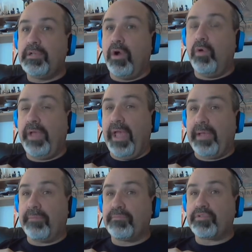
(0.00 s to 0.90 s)

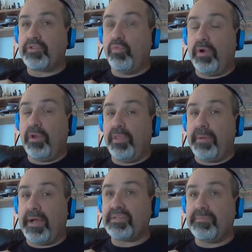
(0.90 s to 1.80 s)
Okay, so where are the
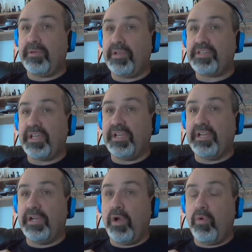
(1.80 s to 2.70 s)
possibilities they
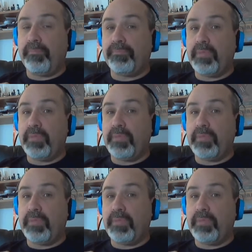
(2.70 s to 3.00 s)
could go?